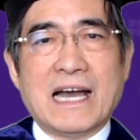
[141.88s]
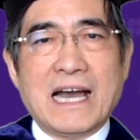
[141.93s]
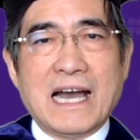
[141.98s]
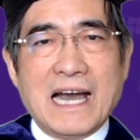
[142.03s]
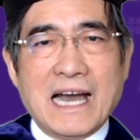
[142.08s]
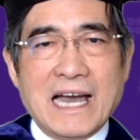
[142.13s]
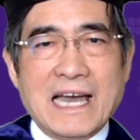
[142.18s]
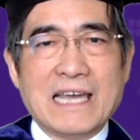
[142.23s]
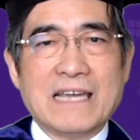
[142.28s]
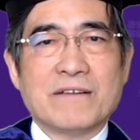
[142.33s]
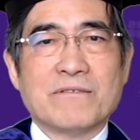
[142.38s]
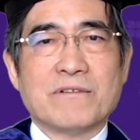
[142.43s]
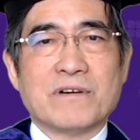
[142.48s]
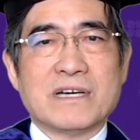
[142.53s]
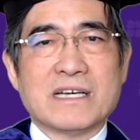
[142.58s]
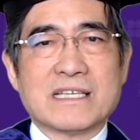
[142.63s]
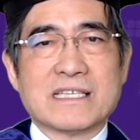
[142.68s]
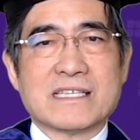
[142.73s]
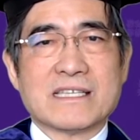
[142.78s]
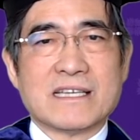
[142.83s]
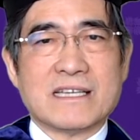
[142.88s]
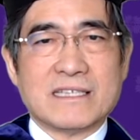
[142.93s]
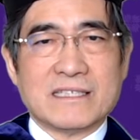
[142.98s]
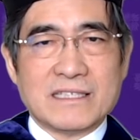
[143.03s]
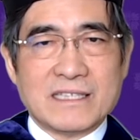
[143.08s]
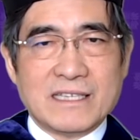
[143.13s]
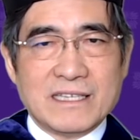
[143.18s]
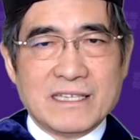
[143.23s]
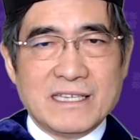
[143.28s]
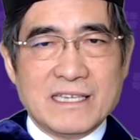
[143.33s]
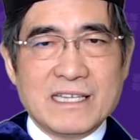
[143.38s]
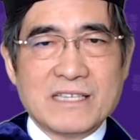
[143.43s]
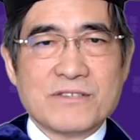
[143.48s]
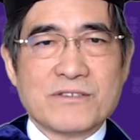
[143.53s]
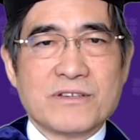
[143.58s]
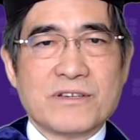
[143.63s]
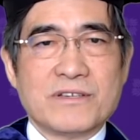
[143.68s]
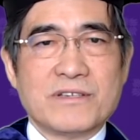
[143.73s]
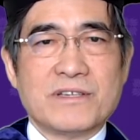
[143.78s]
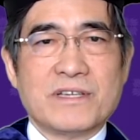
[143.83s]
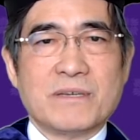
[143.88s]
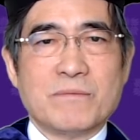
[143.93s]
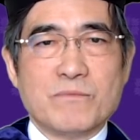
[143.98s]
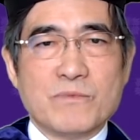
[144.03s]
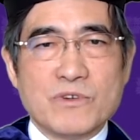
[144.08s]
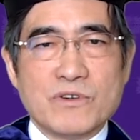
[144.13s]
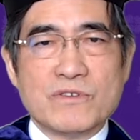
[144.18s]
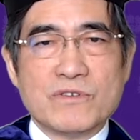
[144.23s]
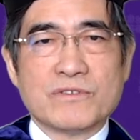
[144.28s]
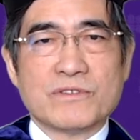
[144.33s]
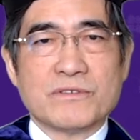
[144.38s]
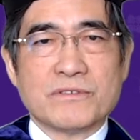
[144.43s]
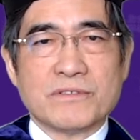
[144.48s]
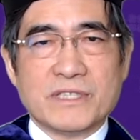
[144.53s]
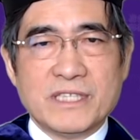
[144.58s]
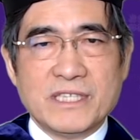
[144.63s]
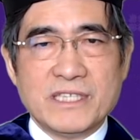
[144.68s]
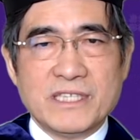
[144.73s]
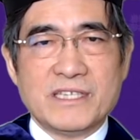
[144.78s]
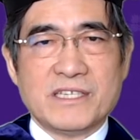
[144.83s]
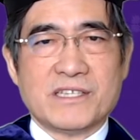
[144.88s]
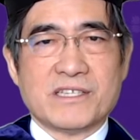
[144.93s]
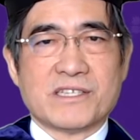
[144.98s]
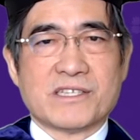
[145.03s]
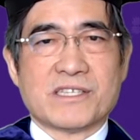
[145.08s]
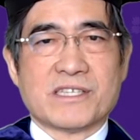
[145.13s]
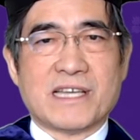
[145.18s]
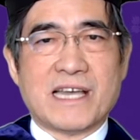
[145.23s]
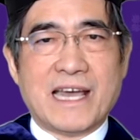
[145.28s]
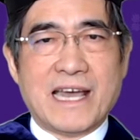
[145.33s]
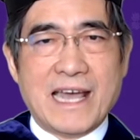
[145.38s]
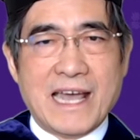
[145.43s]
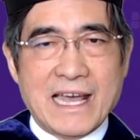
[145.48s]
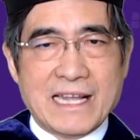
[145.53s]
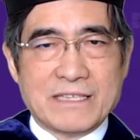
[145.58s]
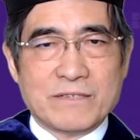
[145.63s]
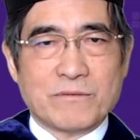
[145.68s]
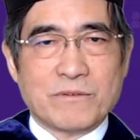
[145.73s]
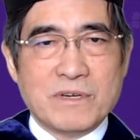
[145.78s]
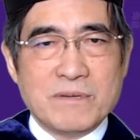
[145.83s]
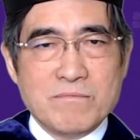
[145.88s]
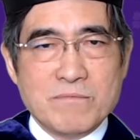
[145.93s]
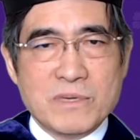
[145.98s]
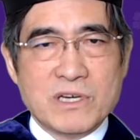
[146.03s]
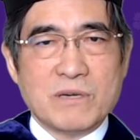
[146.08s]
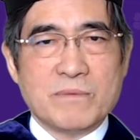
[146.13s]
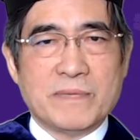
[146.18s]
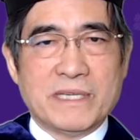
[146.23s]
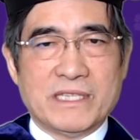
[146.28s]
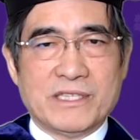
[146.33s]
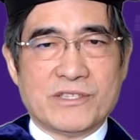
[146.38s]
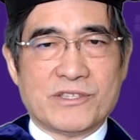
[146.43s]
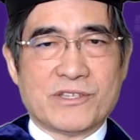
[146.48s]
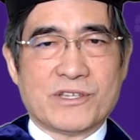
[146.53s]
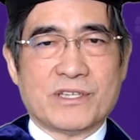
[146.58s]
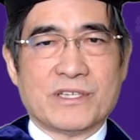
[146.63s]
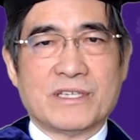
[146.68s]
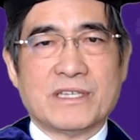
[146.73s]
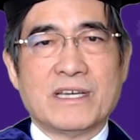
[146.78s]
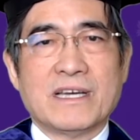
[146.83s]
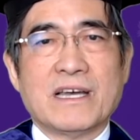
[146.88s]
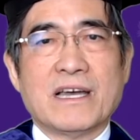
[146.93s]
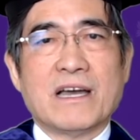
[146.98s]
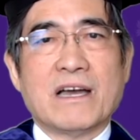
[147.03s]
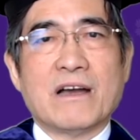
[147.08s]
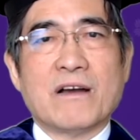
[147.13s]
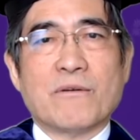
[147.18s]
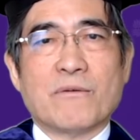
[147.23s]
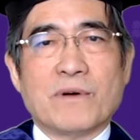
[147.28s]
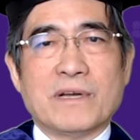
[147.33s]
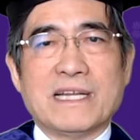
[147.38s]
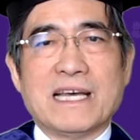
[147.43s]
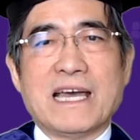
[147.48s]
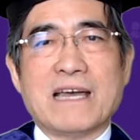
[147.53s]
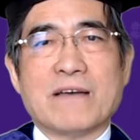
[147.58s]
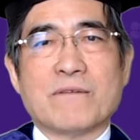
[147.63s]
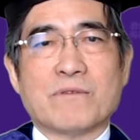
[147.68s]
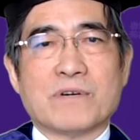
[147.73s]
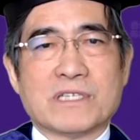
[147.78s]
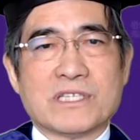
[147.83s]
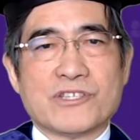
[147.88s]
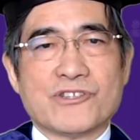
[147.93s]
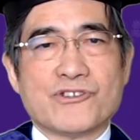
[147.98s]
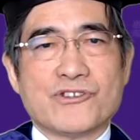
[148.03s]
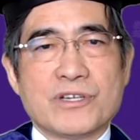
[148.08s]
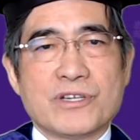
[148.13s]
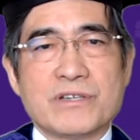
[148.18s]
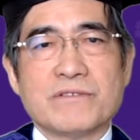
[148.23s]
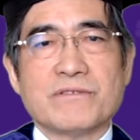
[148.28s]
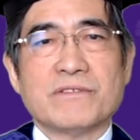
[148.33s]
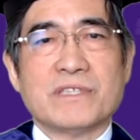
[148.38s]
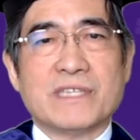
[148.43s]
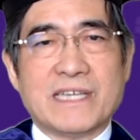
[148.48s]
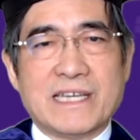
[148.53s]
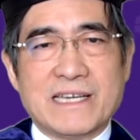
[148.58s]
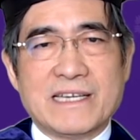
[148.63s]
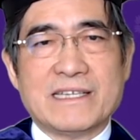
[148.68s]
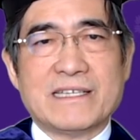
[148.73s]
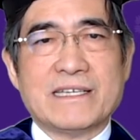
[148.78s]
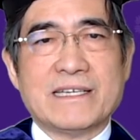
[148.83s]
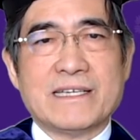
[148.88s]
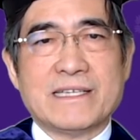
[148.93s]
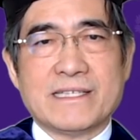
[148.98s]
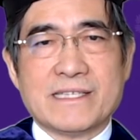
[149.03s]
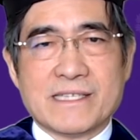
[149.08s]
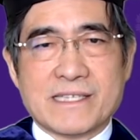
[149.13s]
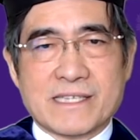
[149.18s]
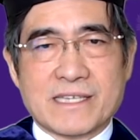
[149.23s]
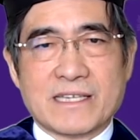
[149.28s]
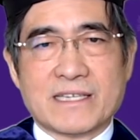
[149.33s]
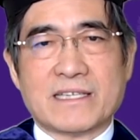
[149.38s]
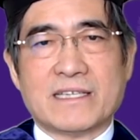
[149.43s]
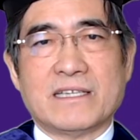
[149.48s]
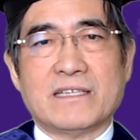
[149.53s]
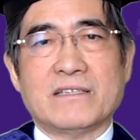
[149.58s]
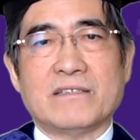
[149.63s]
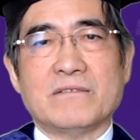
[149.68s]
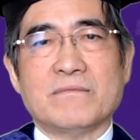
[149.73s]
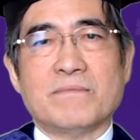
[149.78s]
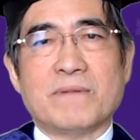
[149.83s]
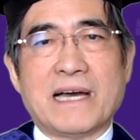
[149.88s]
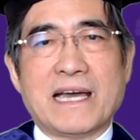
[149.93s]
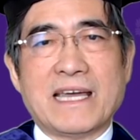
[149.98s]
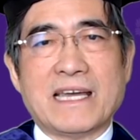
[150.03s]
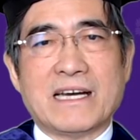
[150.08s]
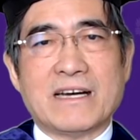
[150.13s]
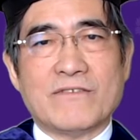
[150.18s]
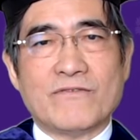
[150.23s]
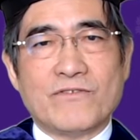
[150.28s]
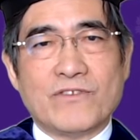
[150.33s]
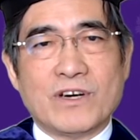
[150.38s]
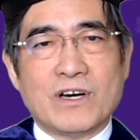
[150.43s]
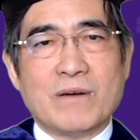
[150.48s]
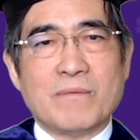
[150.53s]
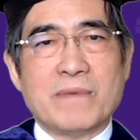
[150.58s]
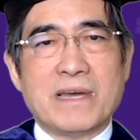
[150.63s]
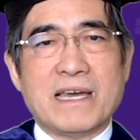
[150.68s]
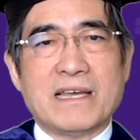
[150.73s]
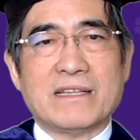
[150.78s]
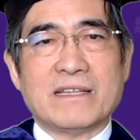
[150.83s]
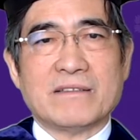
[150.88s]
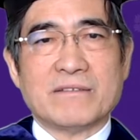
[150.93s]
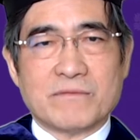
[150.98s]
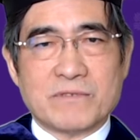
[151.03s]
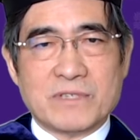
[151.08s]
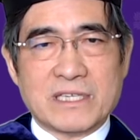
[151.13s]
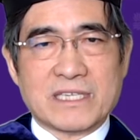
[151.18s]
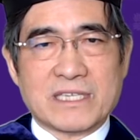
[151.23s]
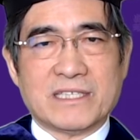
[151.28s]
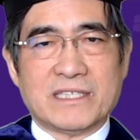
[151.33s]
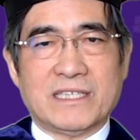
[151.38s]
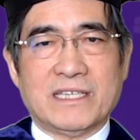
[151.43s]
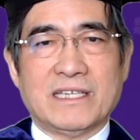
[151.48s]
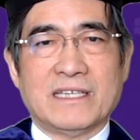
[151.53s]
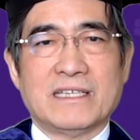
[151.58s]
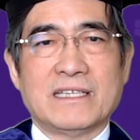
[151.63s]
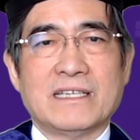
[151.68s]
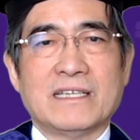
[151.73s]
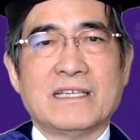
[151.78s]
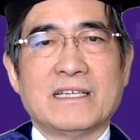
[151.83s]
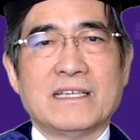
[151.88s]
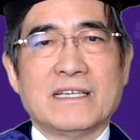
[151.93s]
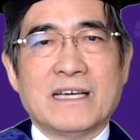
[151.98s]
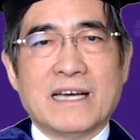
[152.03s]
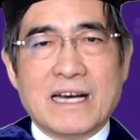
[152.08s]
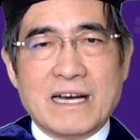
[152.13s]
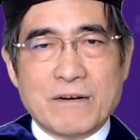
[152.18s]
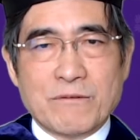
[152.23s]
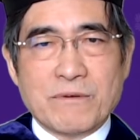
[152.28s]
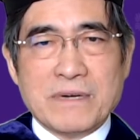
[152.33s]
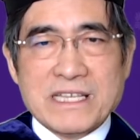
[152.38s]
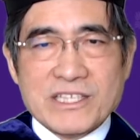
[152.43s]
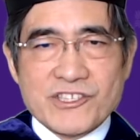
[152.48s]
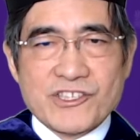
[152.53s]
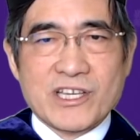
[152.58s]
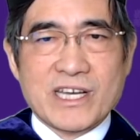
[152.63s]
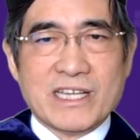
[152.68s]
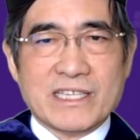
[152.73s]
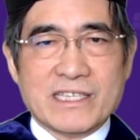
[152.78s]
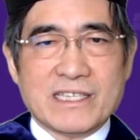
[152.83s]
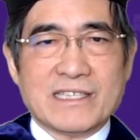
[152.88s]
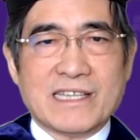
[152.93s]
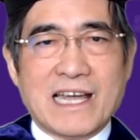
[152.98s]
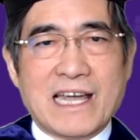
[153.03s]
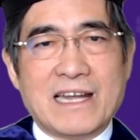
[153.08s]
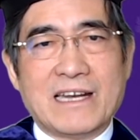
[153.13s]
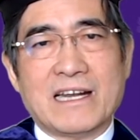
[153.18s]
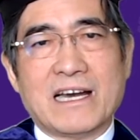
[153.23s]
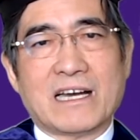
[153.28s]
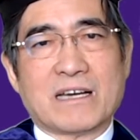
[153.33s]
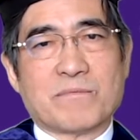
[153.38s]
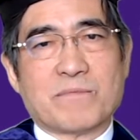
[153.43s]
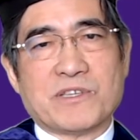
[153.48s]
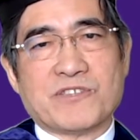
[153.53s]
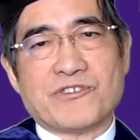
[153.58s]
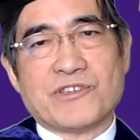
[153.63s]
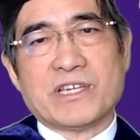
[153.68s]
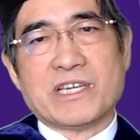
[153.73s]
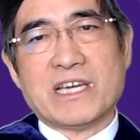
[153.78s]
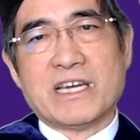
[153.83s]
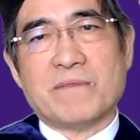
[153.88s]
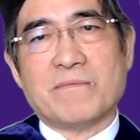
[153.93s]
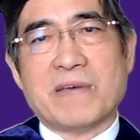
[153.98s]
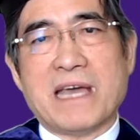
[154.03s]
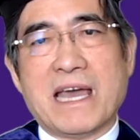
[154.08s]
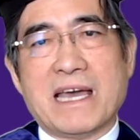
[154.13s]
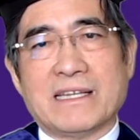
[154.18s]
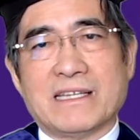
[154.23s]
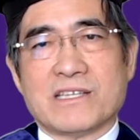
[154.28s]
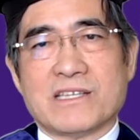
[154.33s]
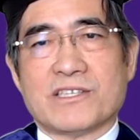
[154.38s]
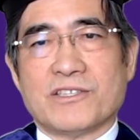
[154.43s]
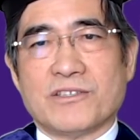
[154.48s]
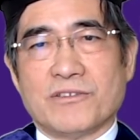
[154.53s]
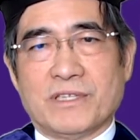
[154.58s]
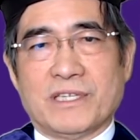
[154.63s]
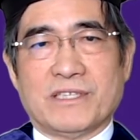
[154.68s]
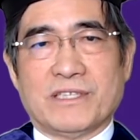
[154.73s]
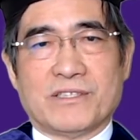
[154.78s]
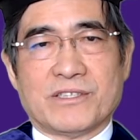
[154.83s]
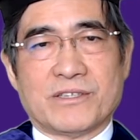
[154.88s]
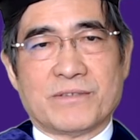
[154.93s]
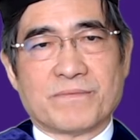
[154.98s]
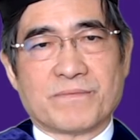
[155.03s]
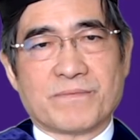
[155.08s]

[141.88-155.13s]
I was literally moved to tears at one moment when I was shown days ago by a foreman worker a WeChat dialogue between him and a student.